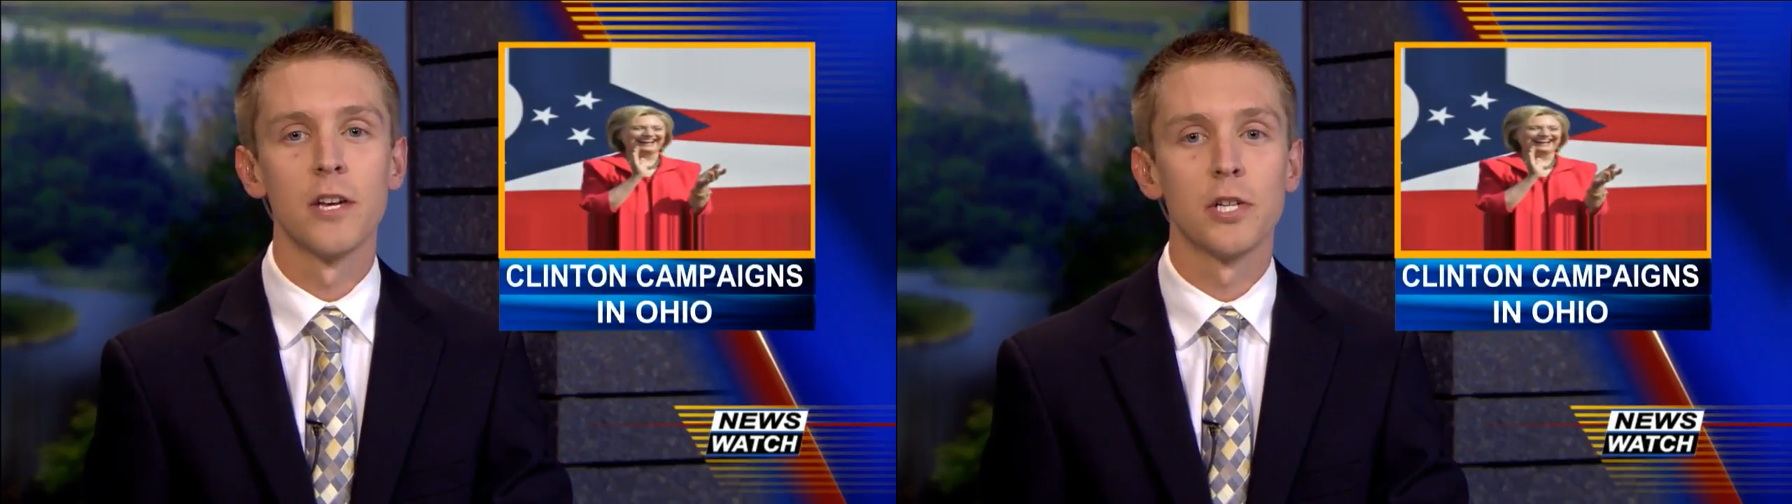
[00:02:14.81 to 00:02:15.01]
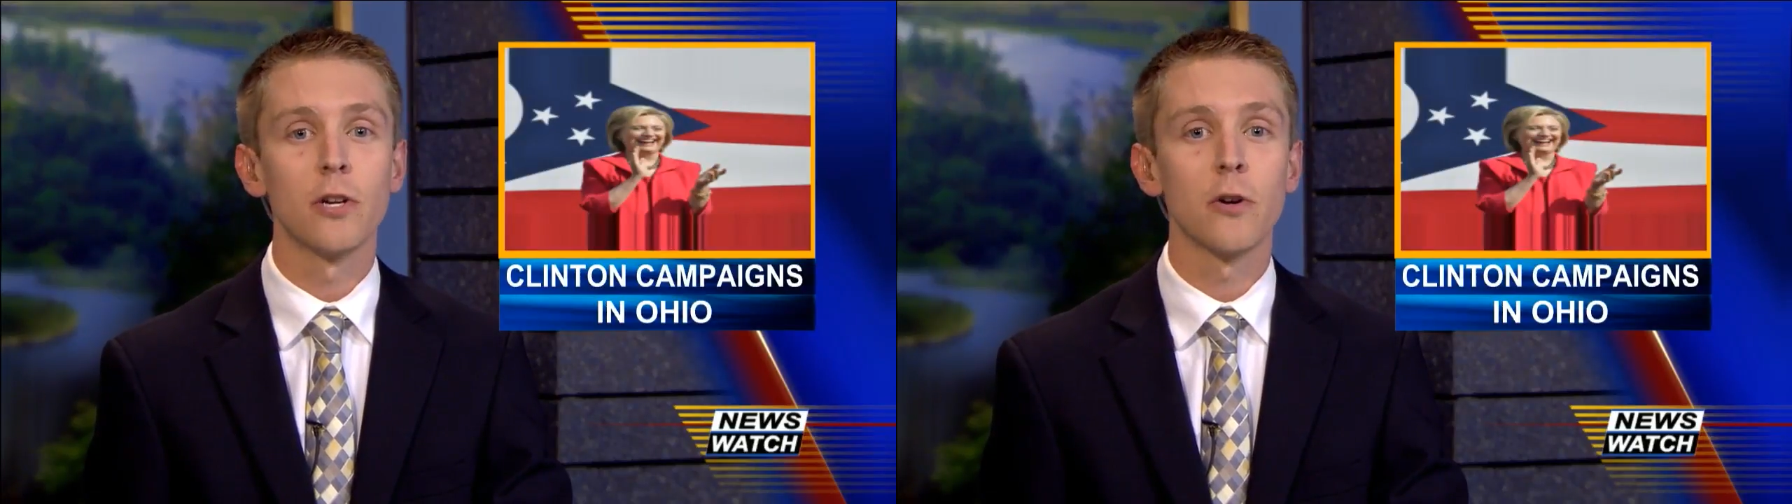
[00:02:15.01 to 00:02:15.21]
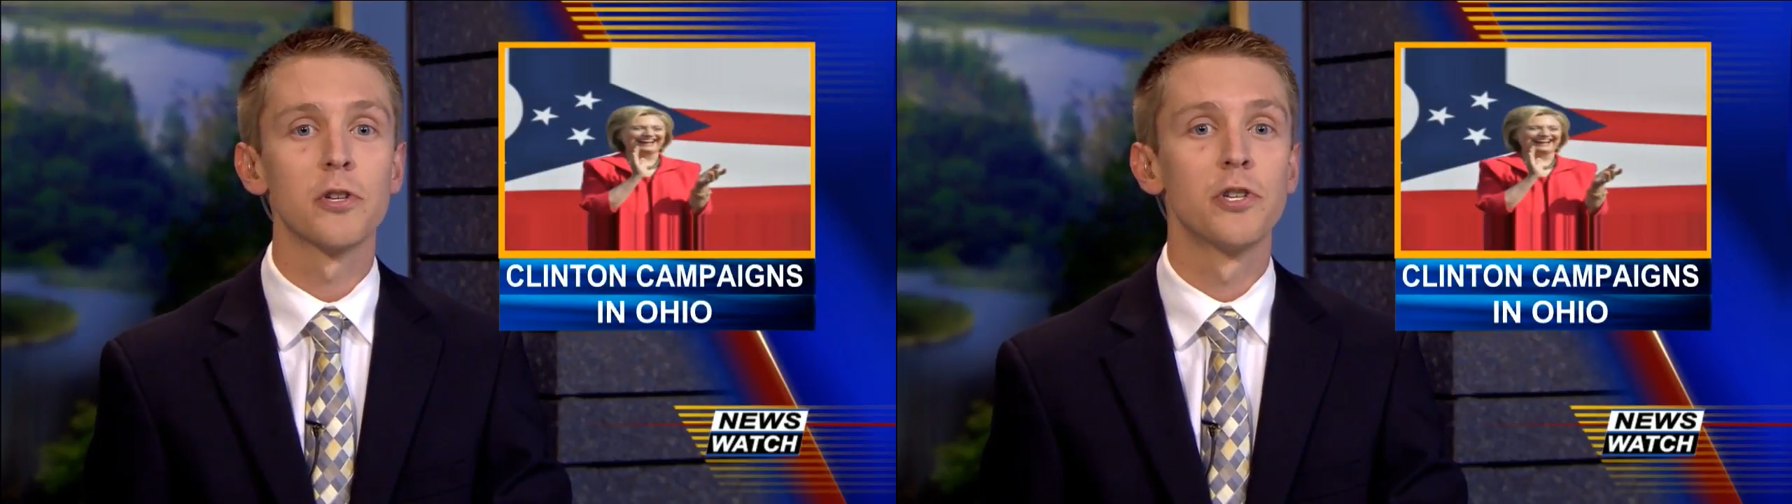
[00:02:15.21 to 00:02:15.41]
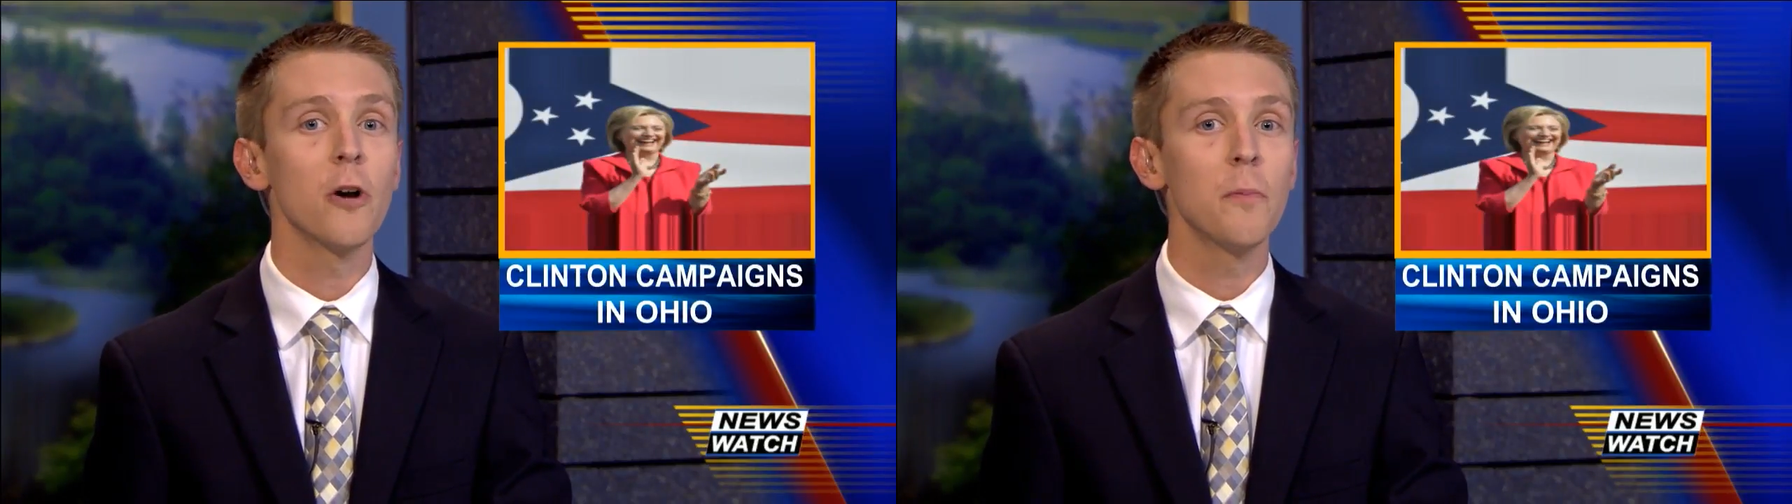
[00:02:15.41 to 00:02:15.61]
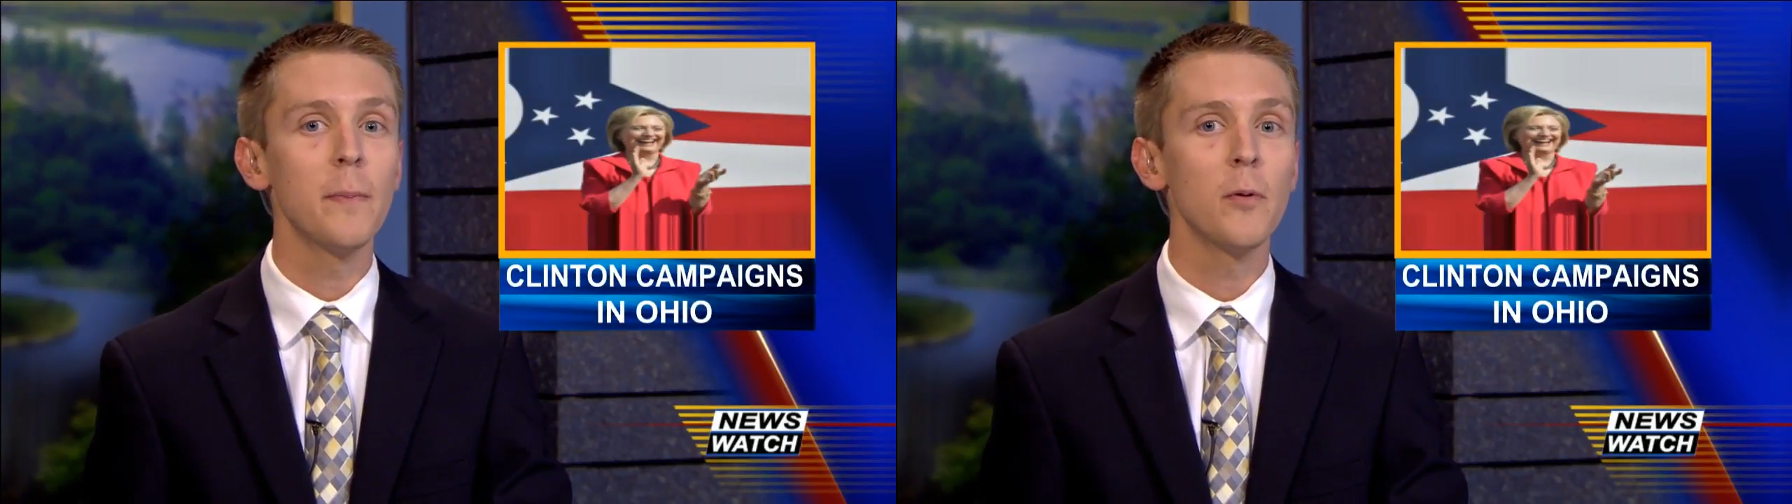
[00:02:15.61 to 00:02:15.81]
She urged
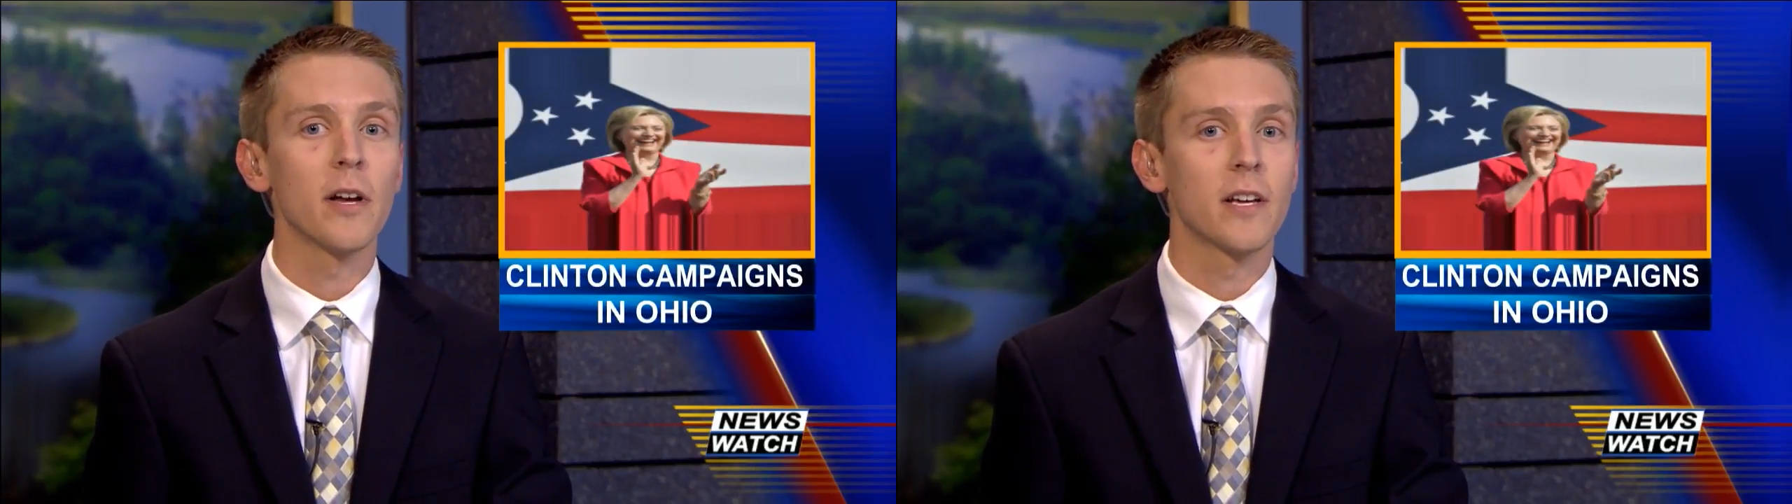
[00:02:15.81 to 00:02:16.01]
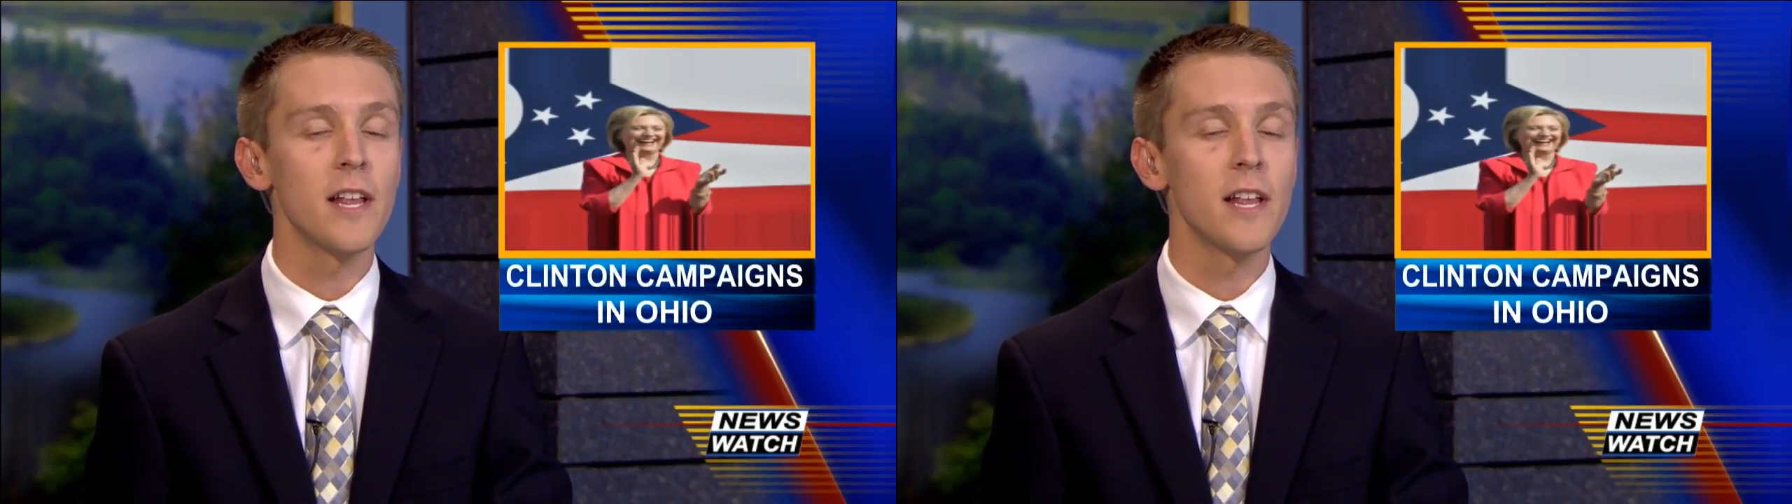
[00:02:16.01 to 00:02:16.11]
young people at